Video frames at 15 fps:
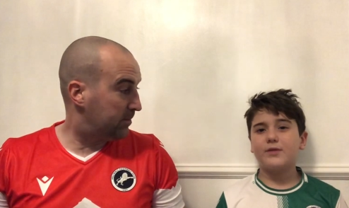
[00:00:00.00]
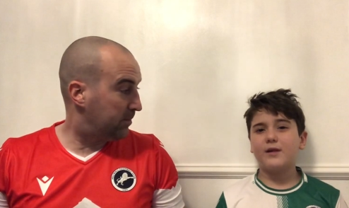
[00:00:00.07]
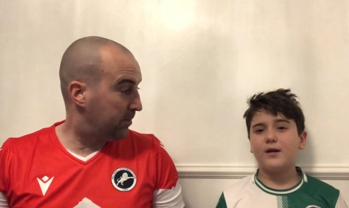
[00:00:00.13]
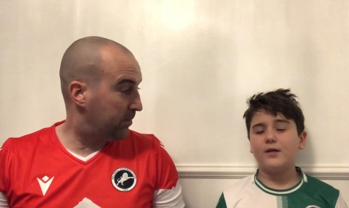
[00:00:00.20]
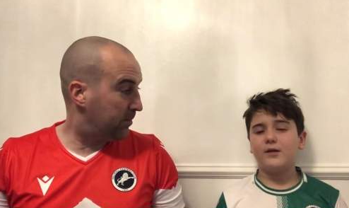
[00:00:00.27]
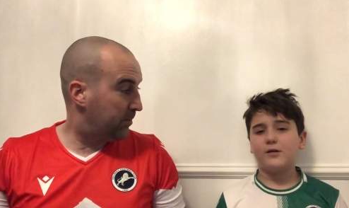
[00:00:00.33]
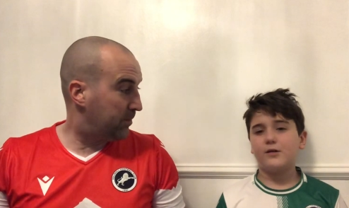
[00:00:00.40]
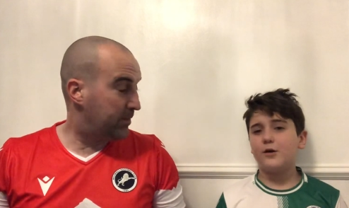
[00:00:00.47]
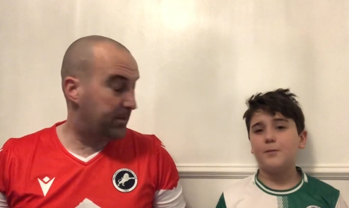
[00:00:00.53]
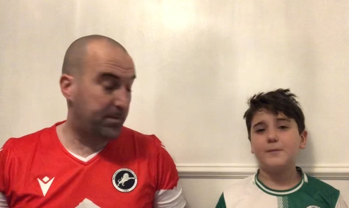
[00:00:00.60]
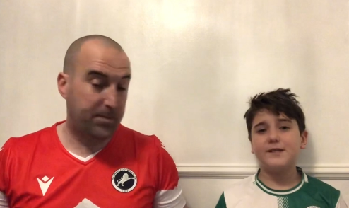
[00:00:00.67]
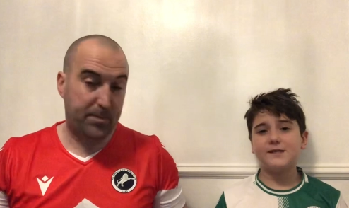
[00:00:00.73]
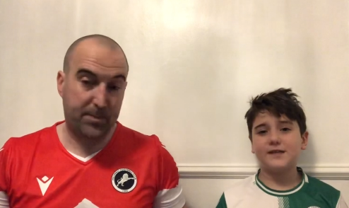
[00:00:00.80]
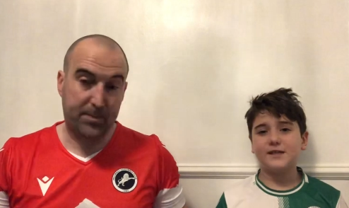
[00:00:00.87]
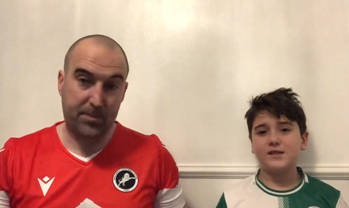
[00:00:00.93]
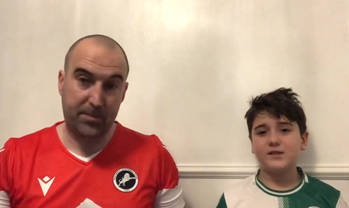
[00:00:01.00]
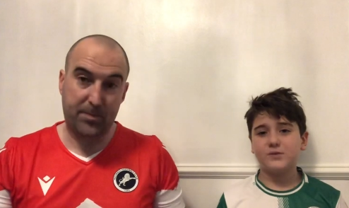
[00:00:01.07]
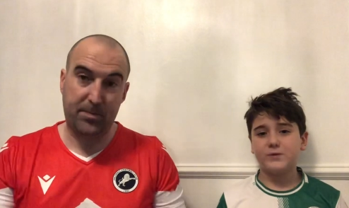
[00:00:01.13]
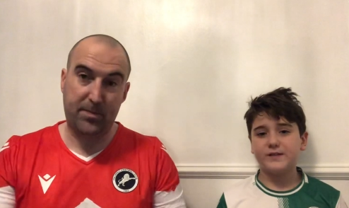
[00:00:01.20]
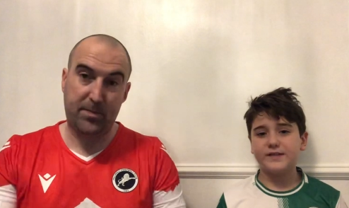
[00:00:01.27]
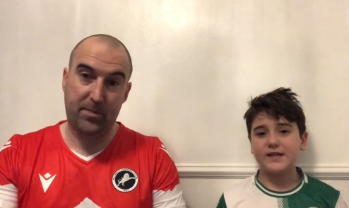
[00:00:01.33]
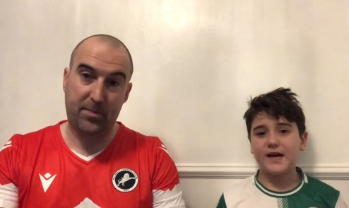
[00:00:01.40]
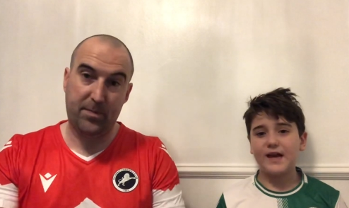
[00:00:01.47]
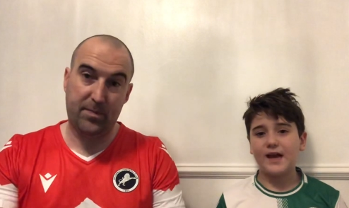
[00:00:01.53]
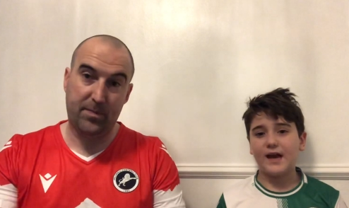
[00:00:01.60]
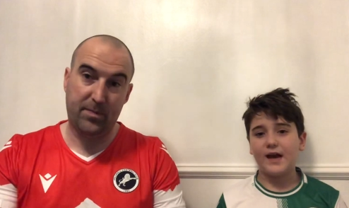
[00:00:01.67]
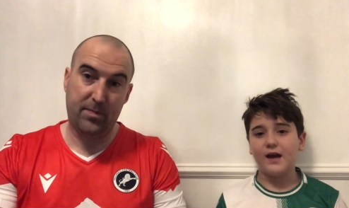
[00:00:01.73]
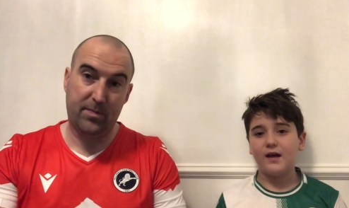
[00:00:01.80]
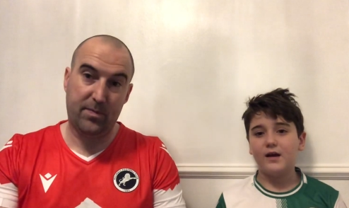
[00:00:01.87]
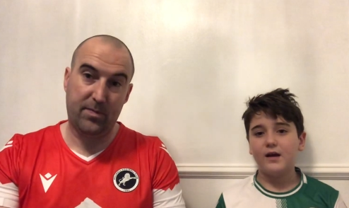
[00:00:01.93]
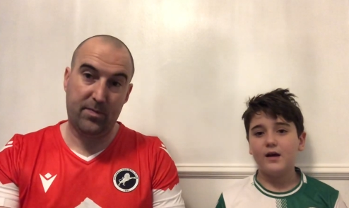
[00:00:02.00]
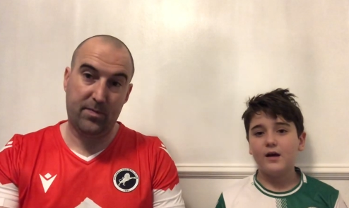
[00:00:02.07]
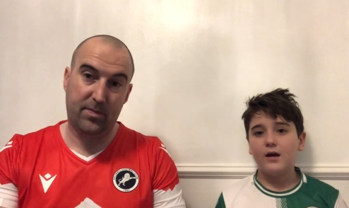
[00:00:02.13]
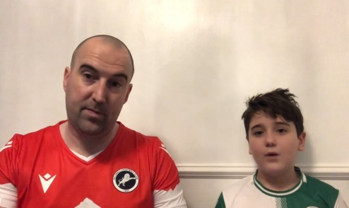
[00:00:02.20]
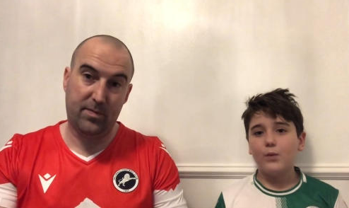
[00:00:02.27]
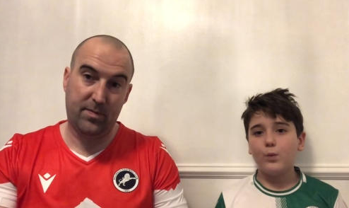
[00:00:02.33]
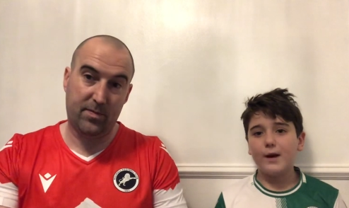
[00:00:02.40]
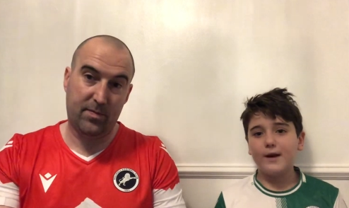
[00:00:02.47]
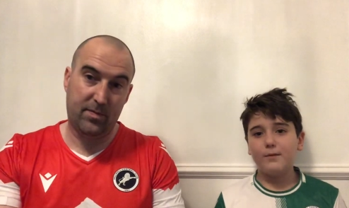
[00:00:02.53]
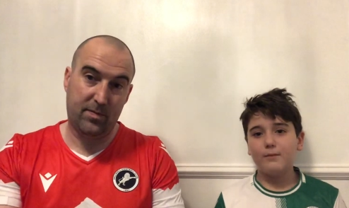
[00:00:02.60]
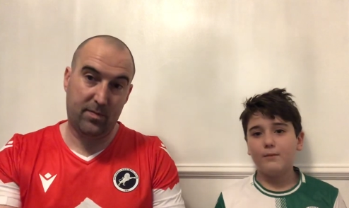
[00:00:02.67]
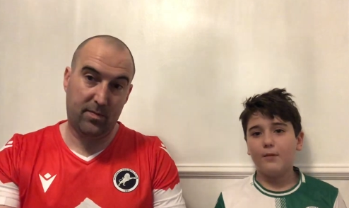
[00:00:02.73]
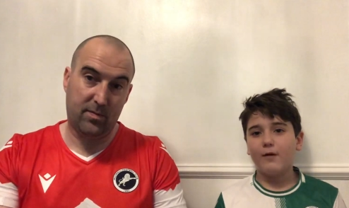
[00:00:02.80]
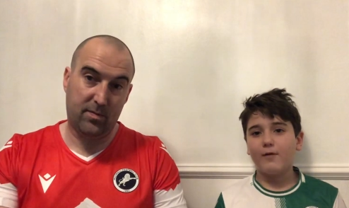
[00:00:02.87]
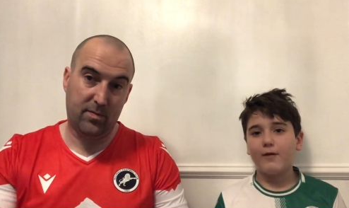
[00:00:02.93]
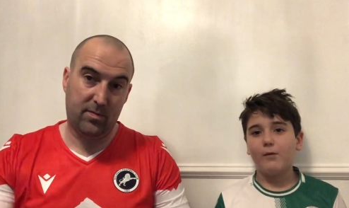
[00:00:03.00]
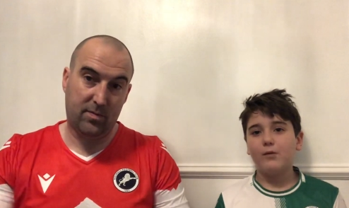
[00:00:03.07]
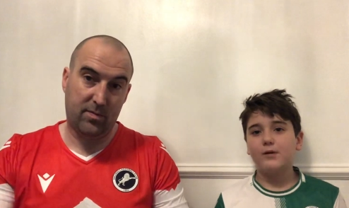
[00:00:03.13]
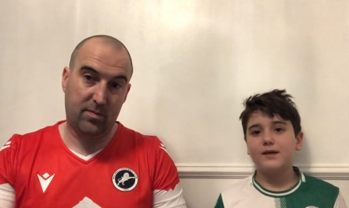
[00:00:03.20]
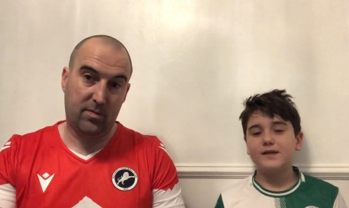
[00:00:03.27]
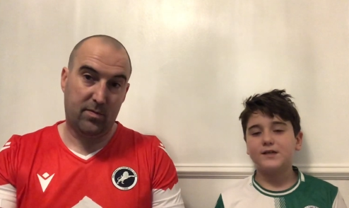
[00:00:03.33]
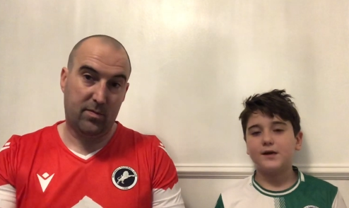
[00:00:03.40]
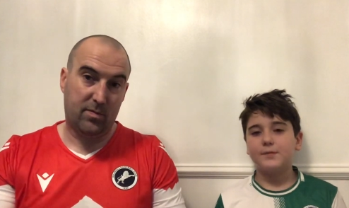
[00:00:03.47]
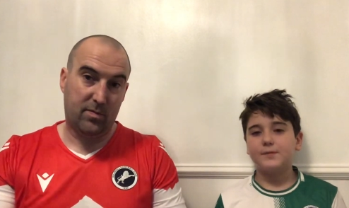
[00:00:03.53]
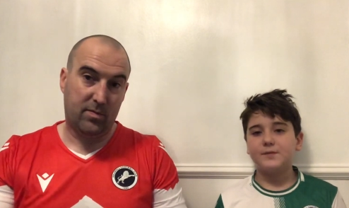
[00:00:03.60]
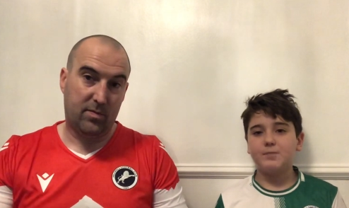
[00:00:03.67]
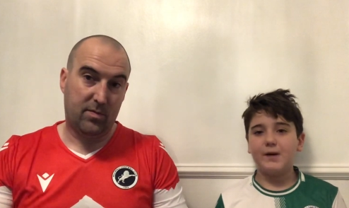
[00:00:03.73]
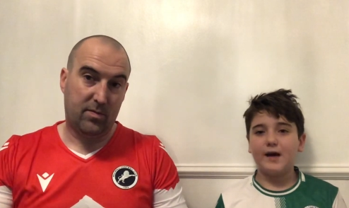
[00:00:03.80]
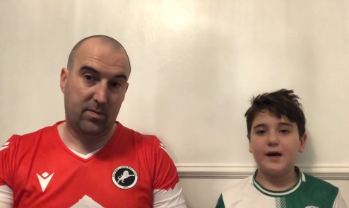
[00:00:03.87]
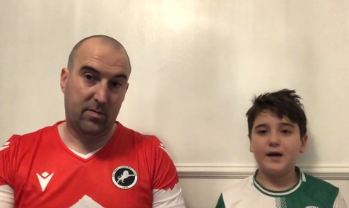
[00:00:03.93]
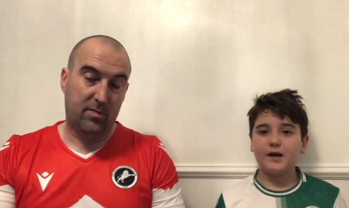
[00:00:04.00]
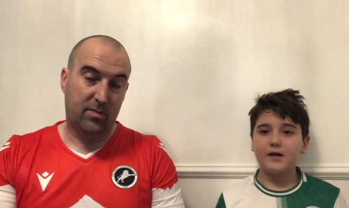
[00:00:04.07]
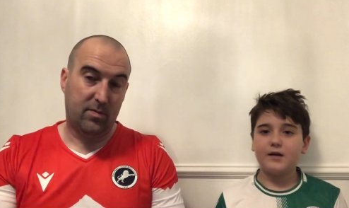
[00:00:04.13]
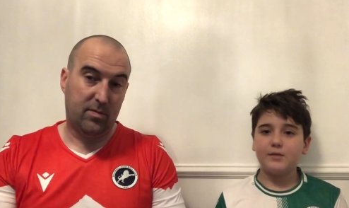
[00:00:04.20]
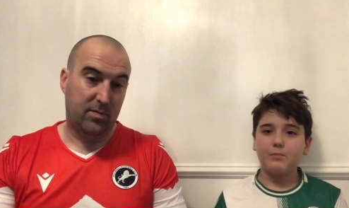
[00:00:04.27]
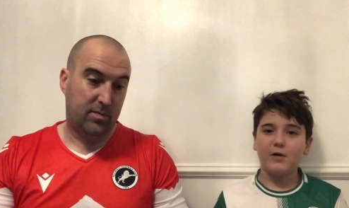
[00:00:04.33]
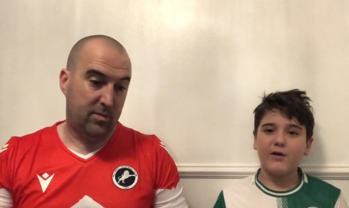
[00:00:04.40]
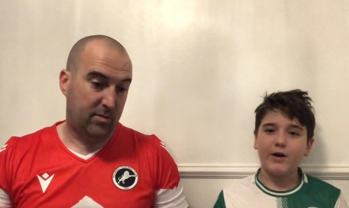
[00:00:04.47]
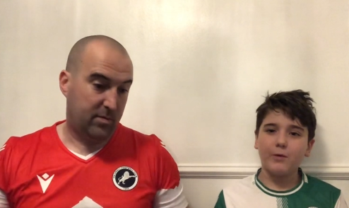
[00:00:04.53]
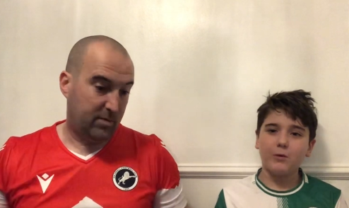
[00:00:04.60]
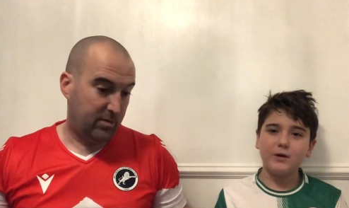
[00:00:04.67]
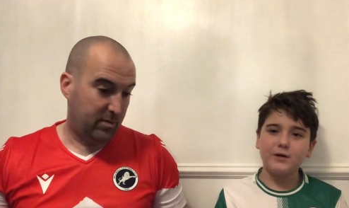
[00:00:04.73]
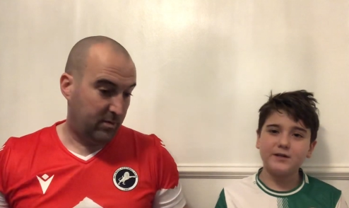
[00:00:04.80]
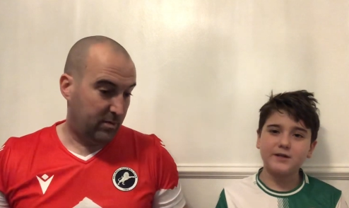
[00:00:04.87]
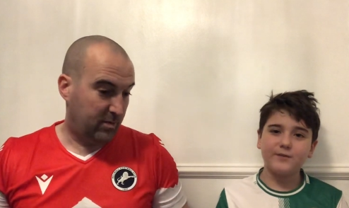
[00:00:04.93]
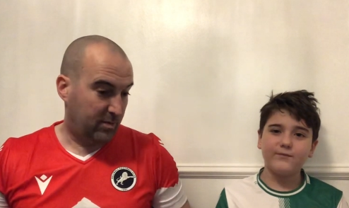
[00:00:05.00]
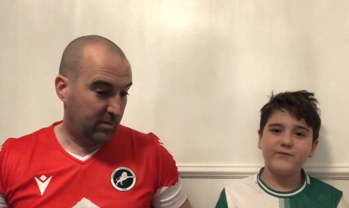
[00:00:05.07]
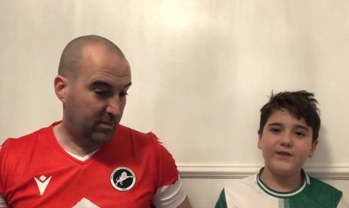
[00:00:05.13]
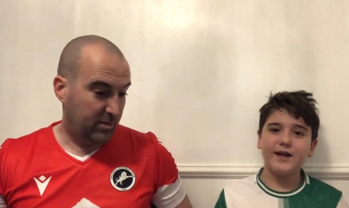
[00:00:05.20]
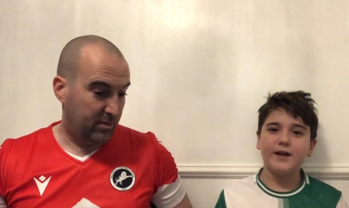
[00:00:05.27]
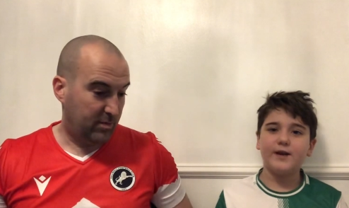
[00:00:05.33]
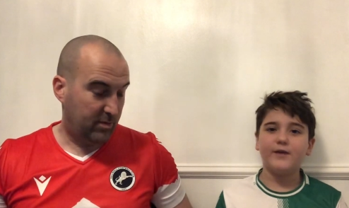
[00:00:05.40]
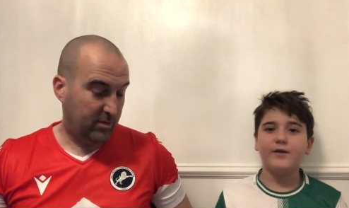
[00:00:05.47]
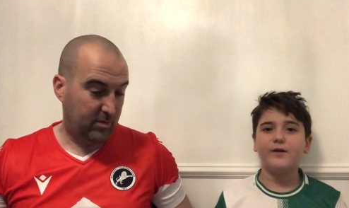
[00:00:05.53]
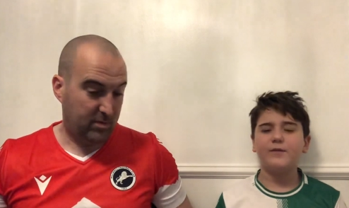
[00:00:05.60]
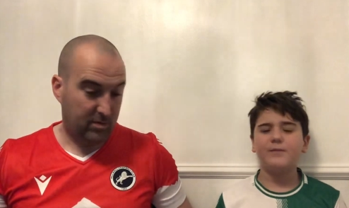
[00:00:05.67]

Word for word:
Speaker 1: the commentators were saying when Murray Wallace comes back, Murray Wallace can fit in a